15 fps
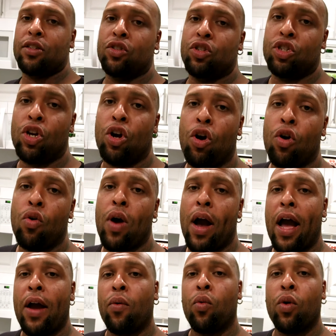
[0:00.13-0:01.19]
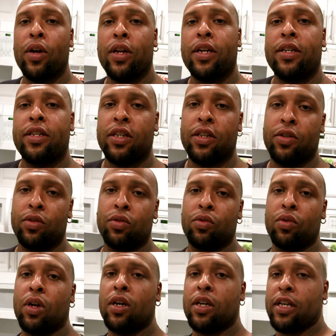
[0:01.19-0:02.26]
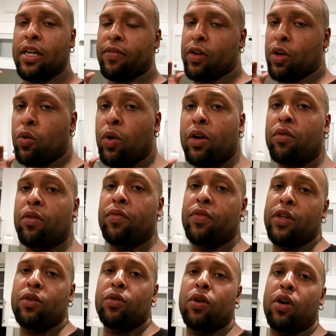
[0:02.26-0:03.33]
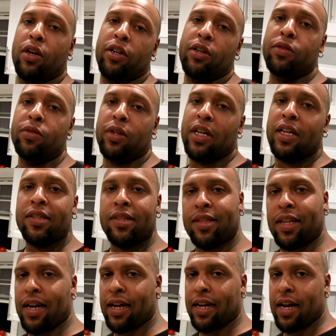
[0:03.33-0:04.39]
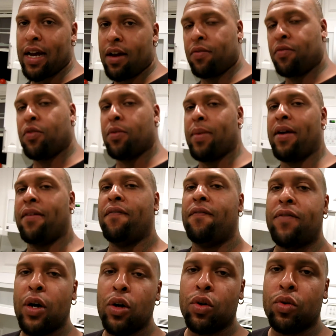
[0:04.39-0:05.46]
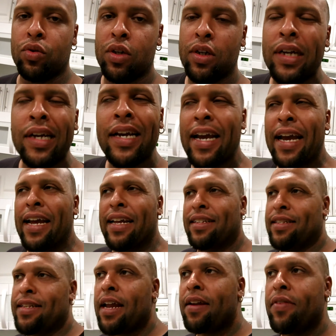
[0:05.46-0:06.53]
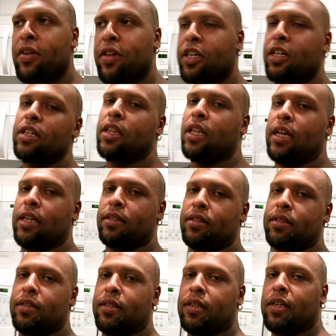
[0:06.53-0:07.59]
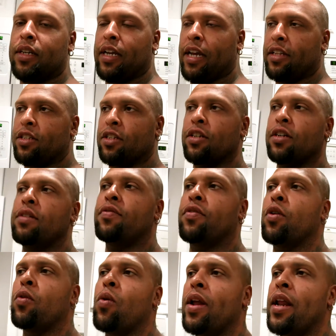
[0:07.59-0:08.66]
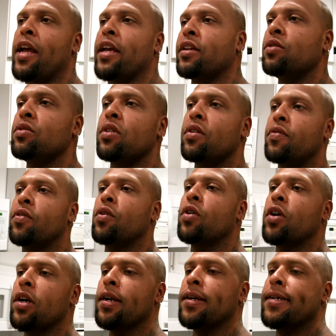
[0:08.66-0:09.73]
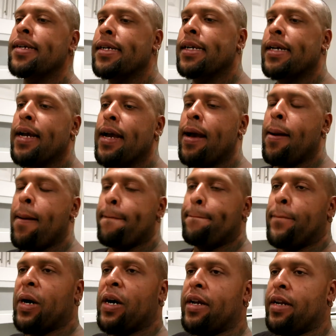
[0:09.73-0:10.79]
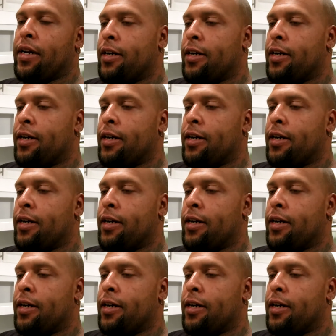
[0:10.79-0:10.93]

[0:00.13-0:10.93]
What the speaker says: So I wanted to give a quick review on a new lens that I got for my phone. It's not a very good lens. It's good for what I use it for, but